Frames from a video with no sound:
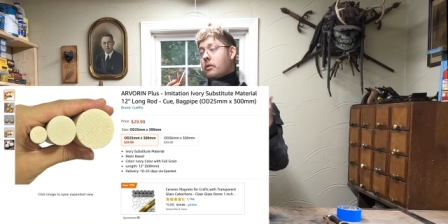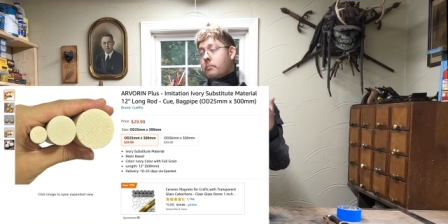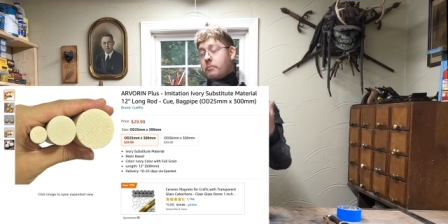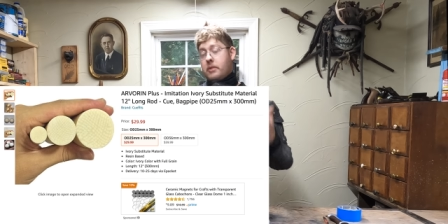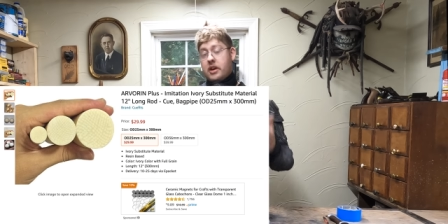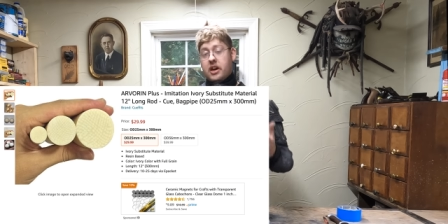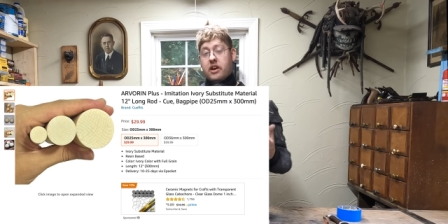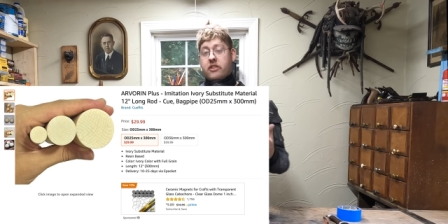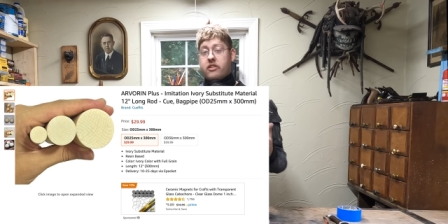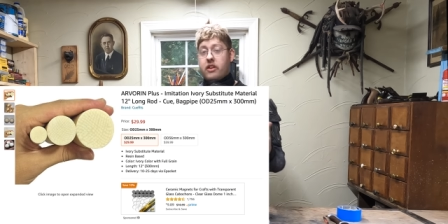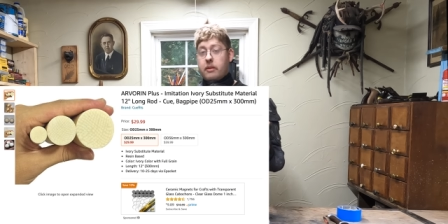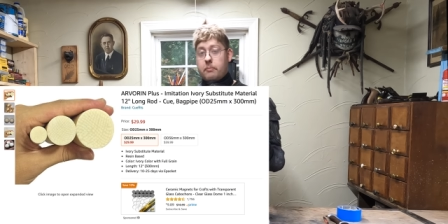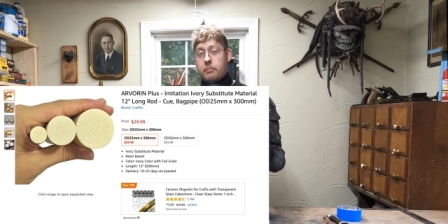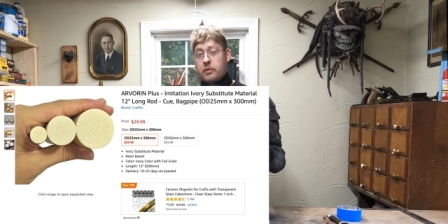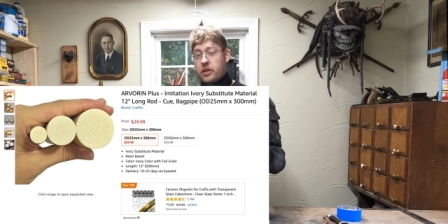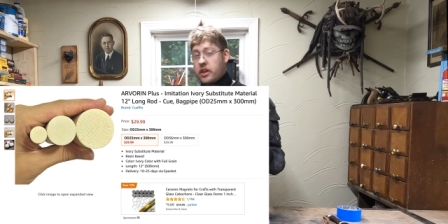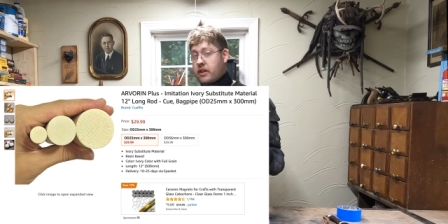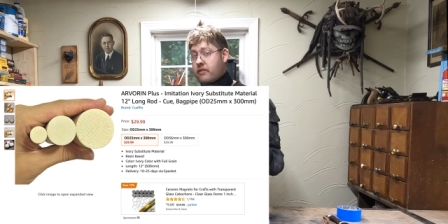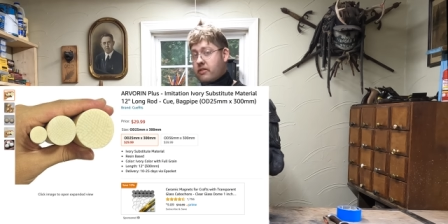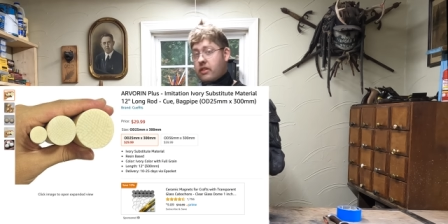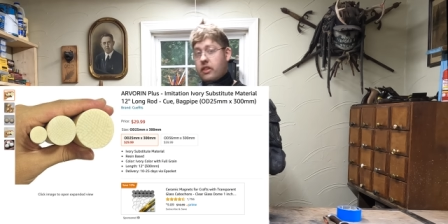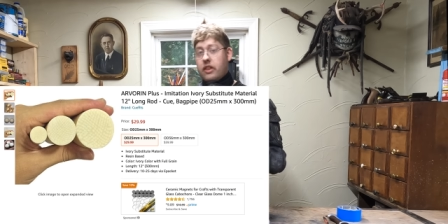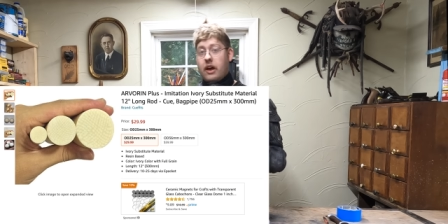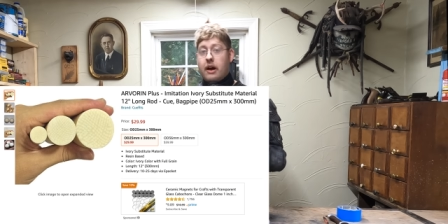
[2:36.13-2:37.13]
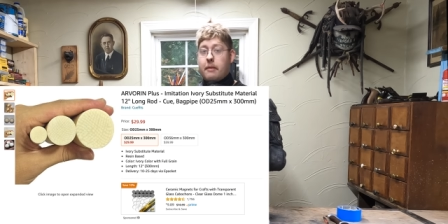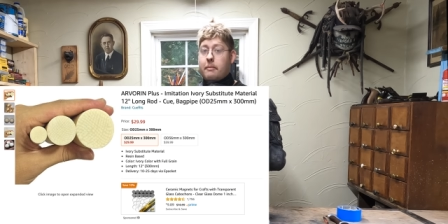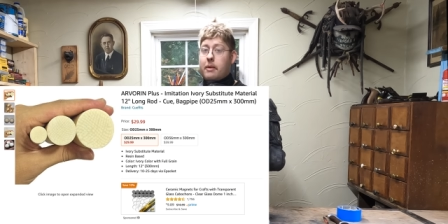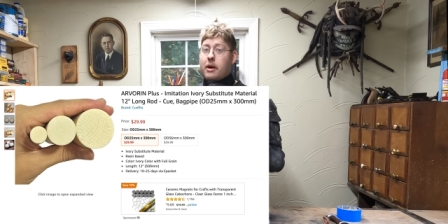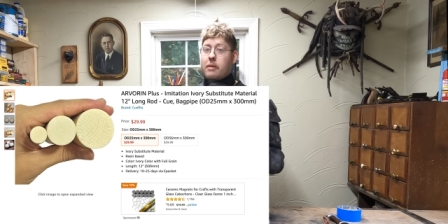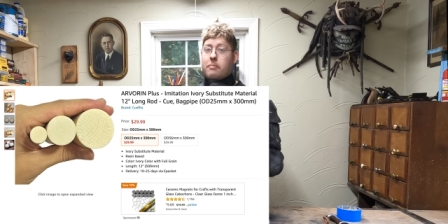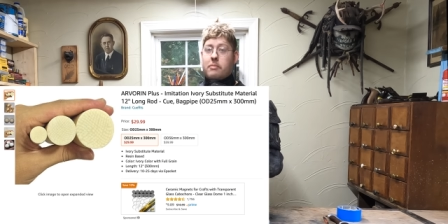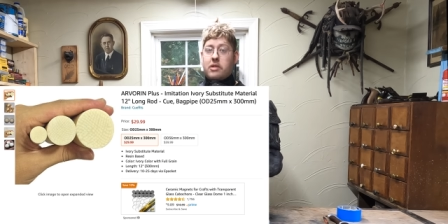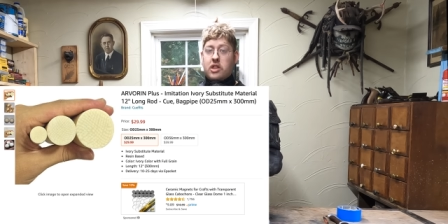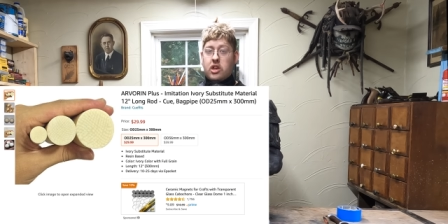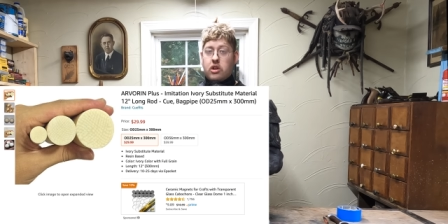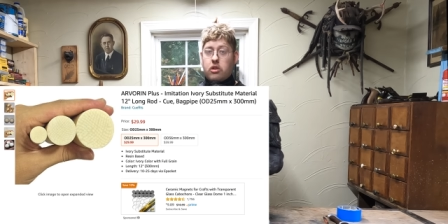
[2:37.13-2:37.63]
because I believed that that
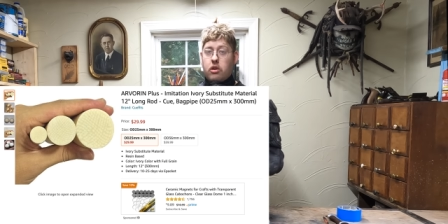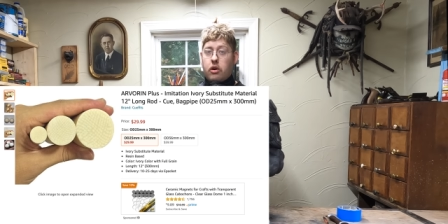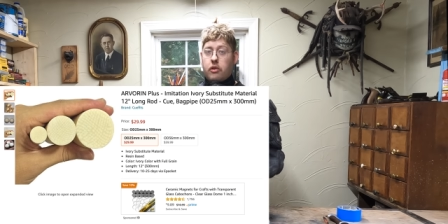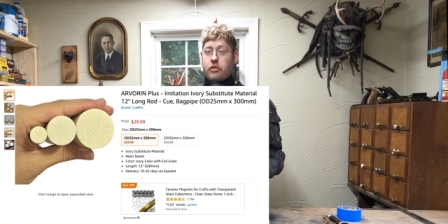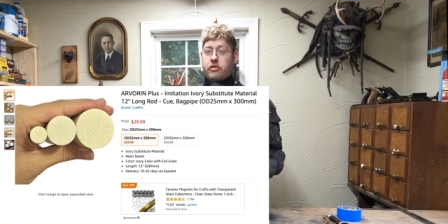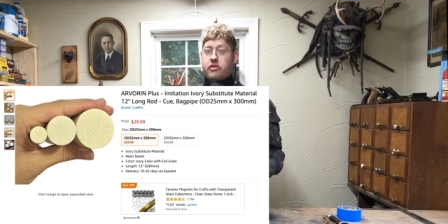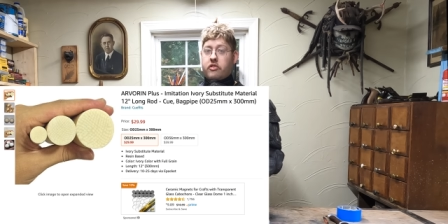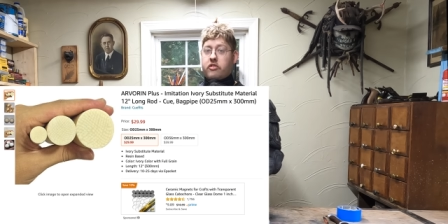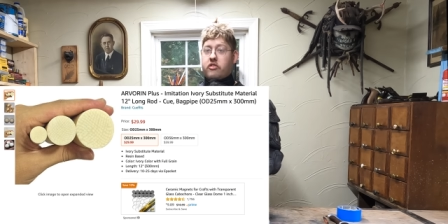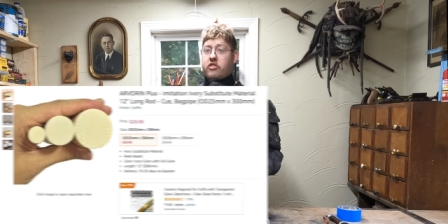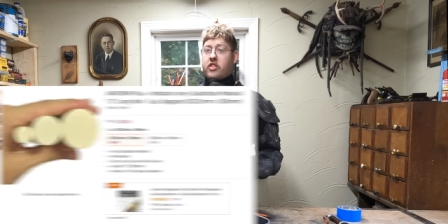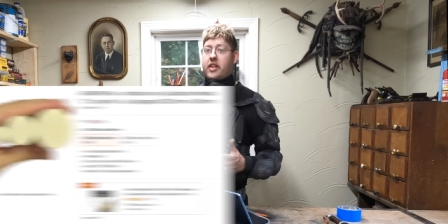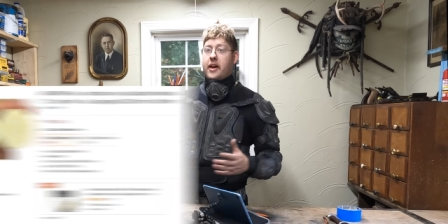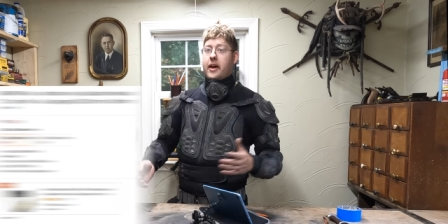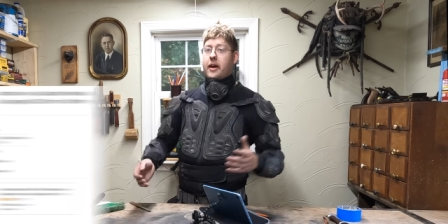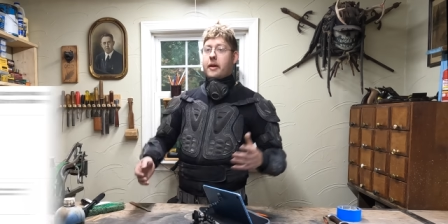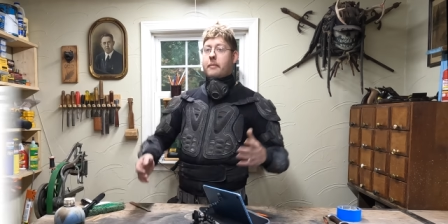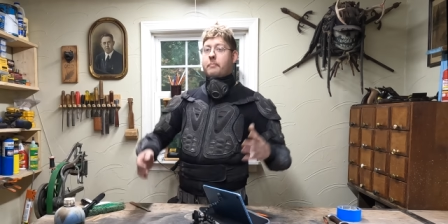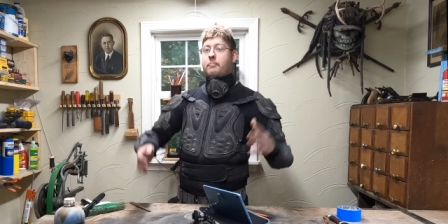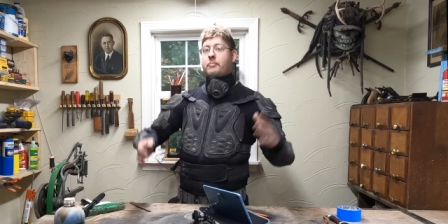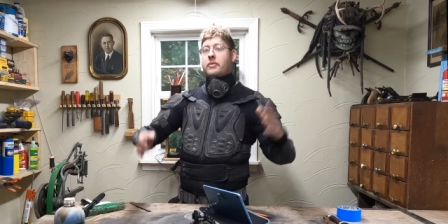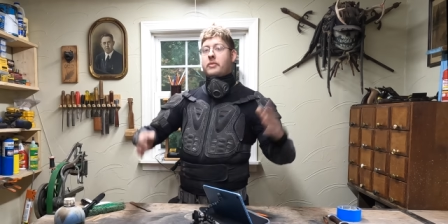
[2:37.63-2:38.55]
might be the closest thing.